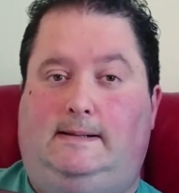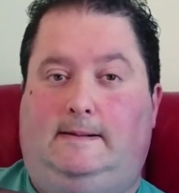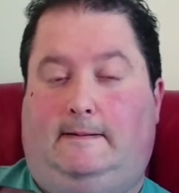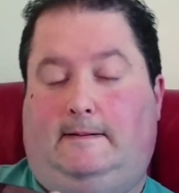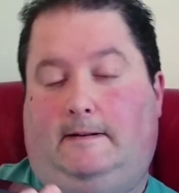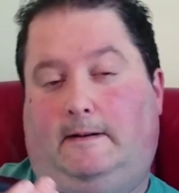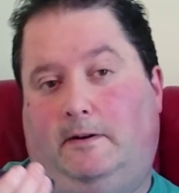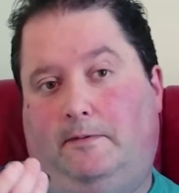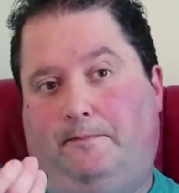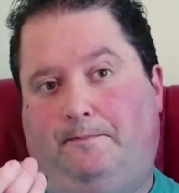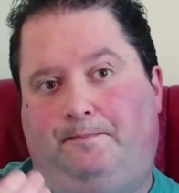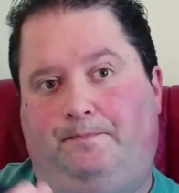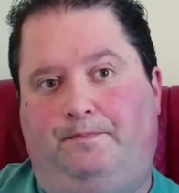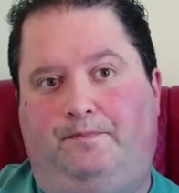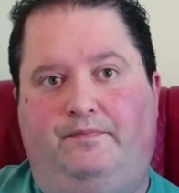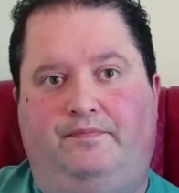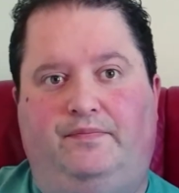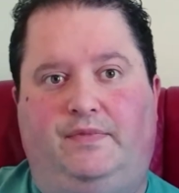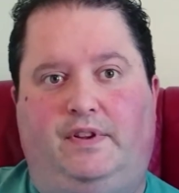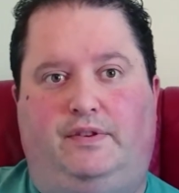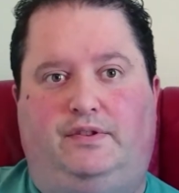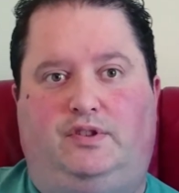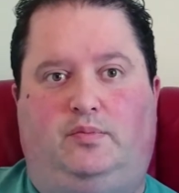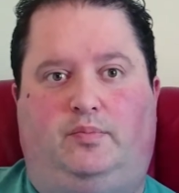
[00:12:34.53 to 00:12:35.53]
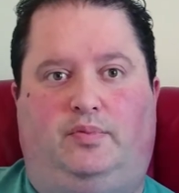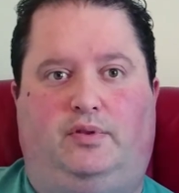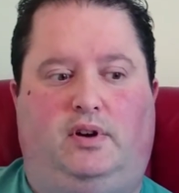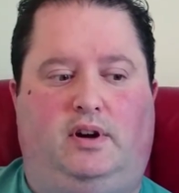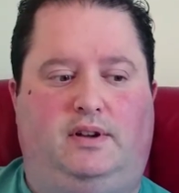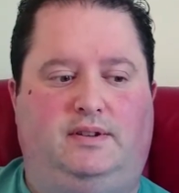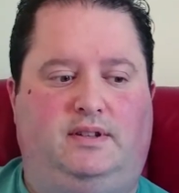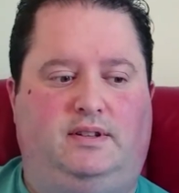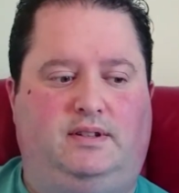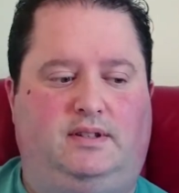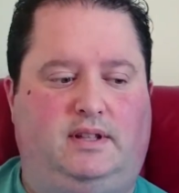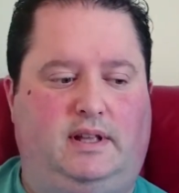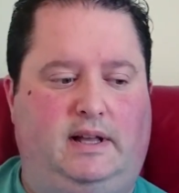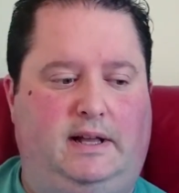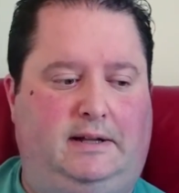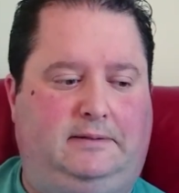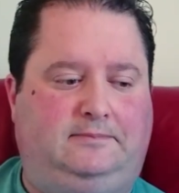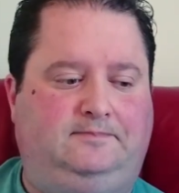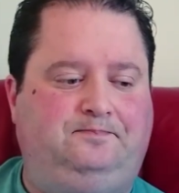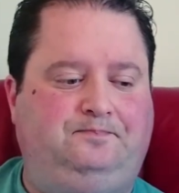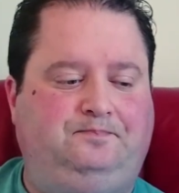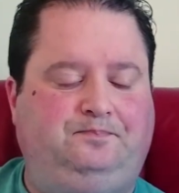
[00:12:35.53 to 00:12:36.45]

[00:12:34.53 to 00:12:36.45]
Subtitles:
No surprises there,